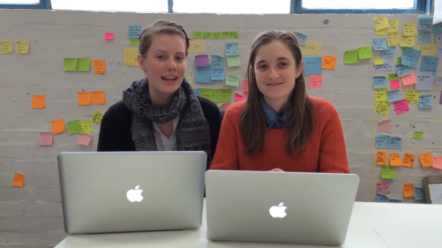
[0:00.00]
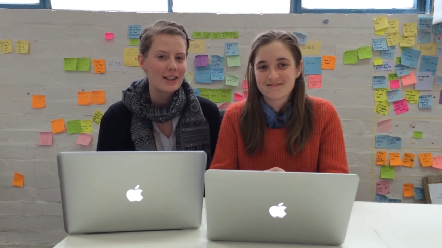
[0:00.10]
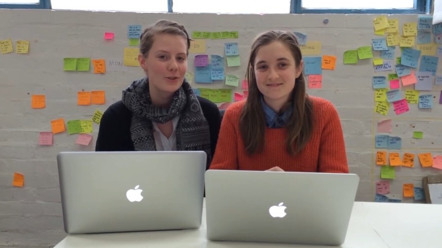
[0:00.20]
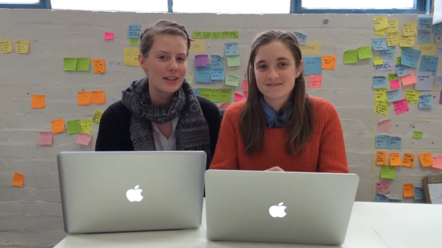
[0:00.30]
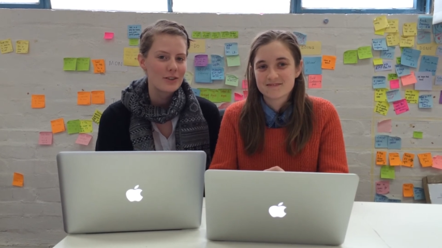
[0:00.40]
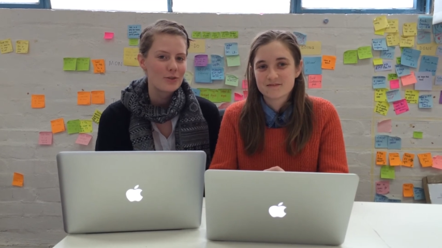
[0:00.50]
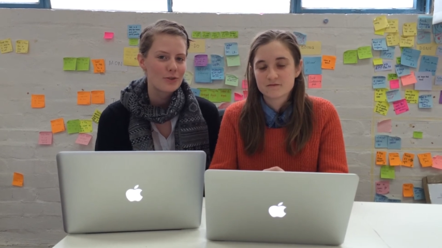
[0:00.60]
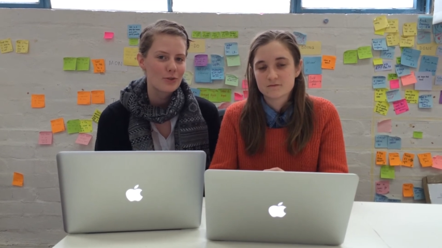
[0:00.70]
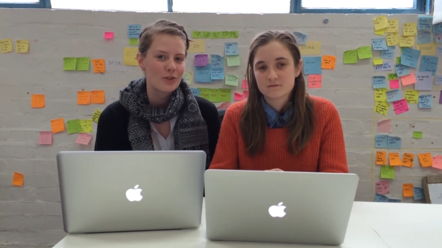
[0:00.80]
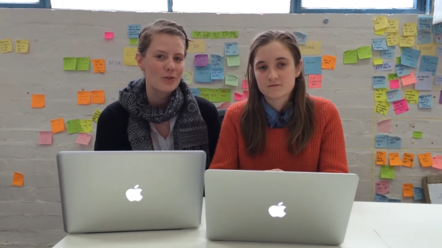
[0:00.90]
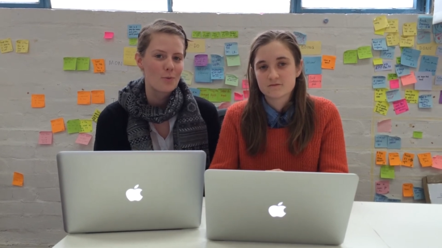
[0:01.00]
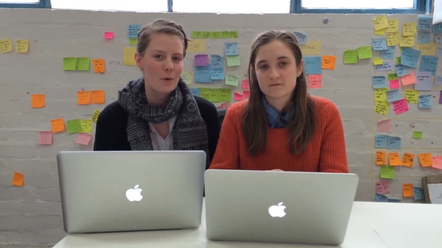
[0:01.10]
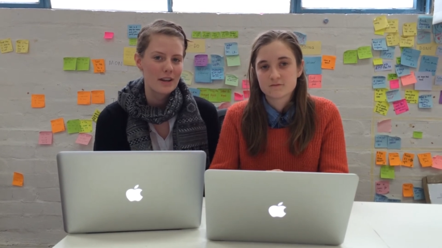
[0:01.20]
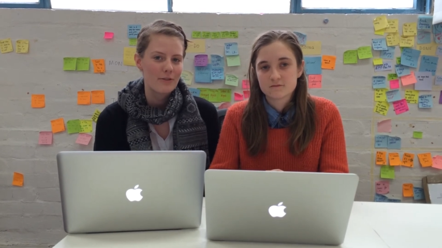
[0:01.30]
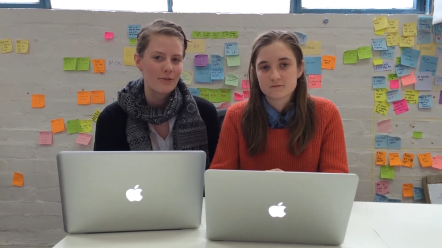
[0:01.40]
Speaker 1: an entry into a draw to
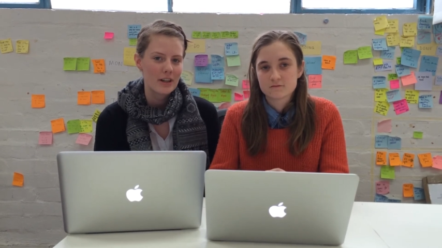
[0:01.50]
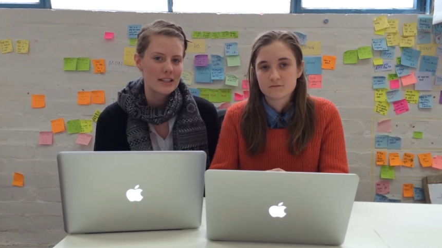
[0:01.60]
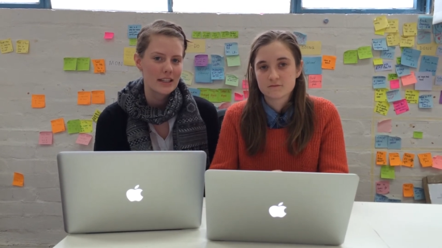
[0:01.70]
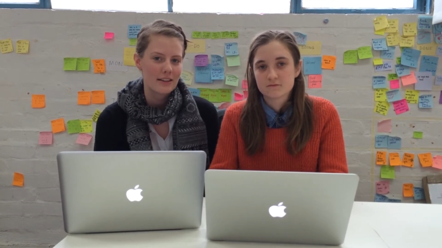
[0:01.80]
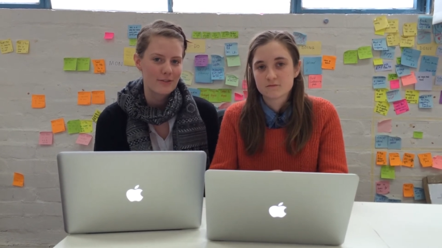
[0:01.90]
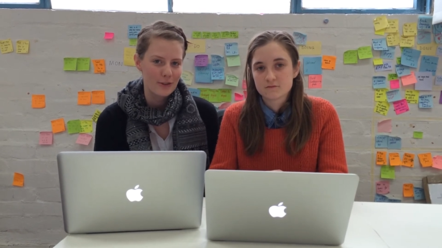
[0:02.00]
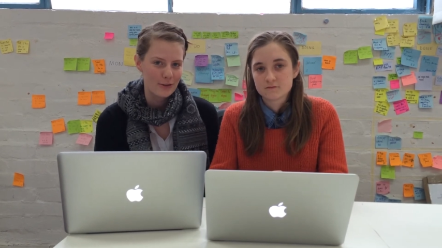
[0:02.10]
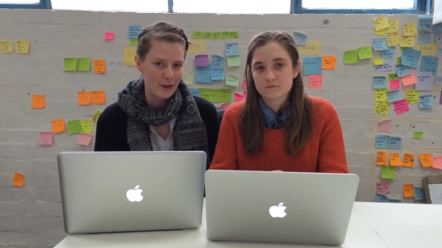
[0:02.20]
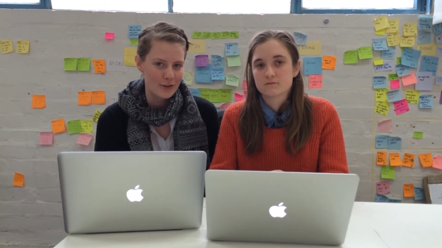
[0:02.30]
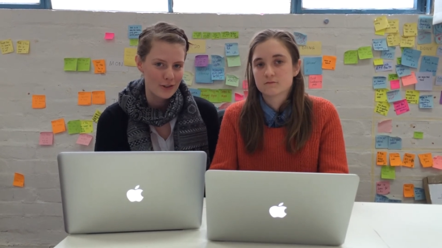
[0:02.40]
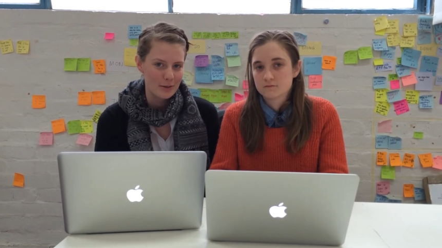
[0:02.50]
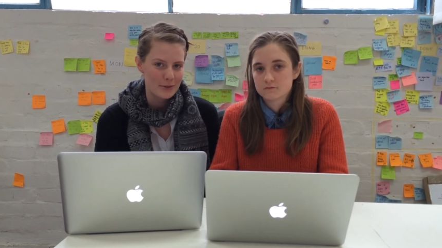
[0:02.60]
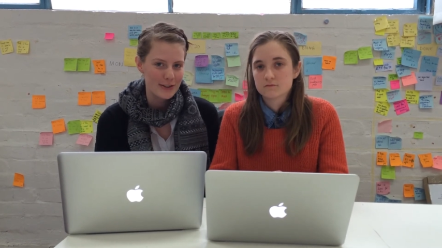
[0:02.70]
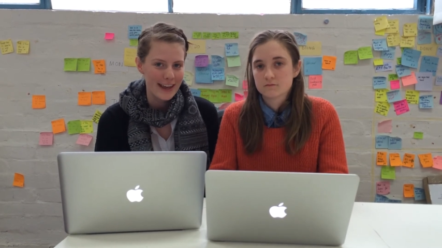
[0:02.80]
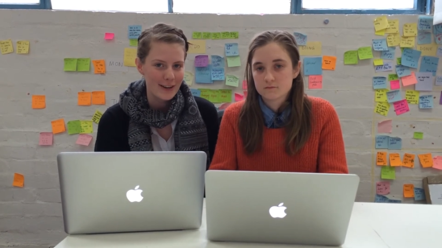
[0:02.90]
win a free ticket for the road
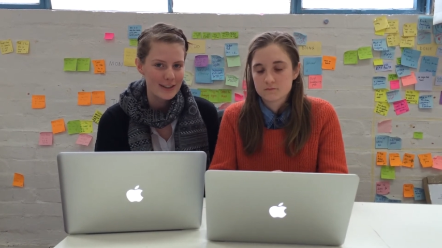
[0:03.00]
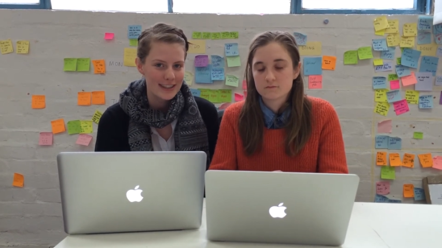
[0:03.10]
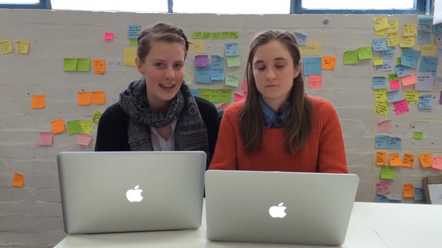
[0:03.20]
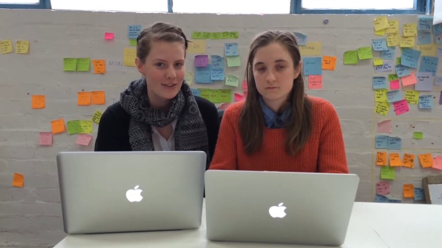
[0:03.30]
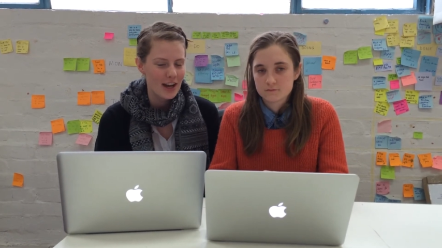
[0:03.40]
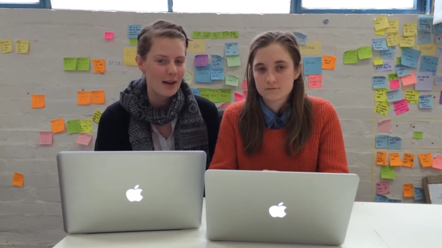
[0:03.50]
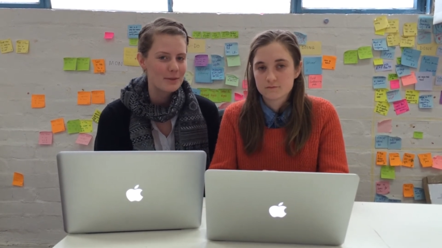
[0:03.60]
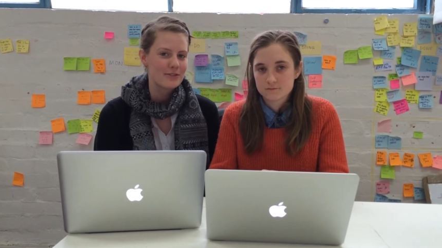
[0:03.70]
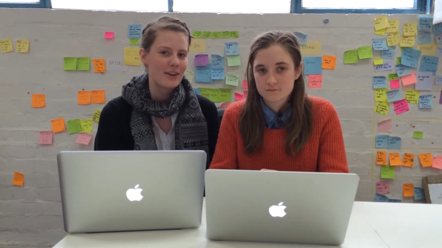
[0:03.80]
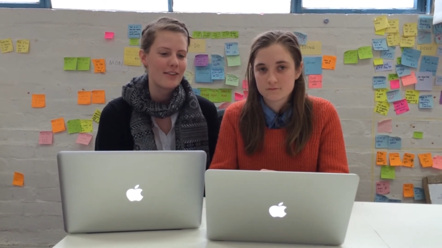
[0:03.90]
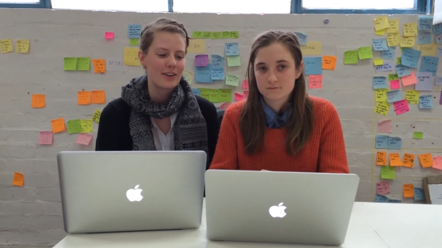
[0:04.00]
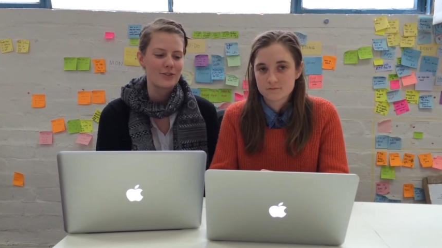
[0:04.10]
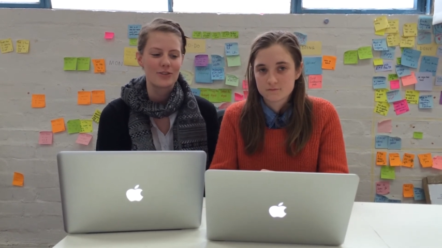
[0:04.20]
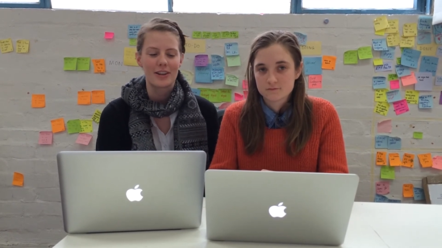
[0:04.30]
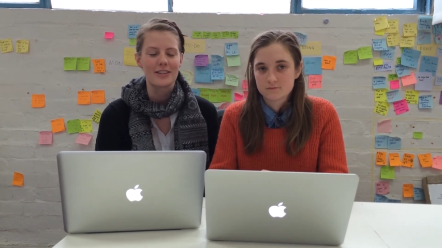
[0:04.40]
trip. So that could save you up to
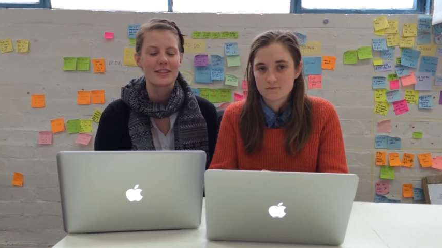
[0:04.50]
$500.